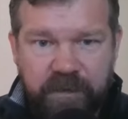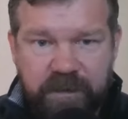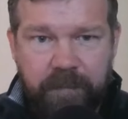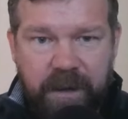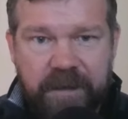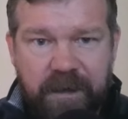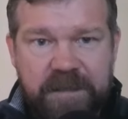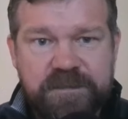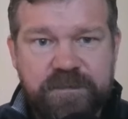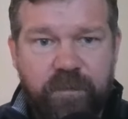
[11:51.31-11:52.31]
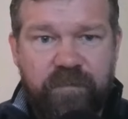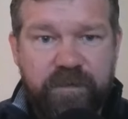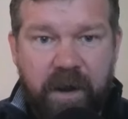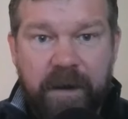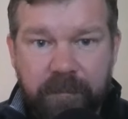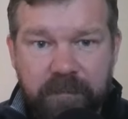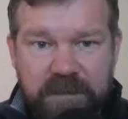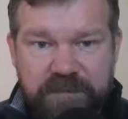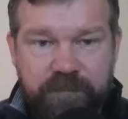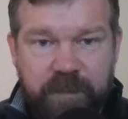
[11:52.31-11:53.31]
You can buy less over time,
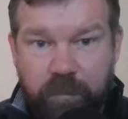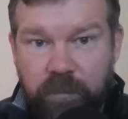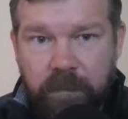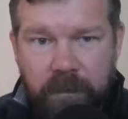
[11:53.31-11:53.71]
as people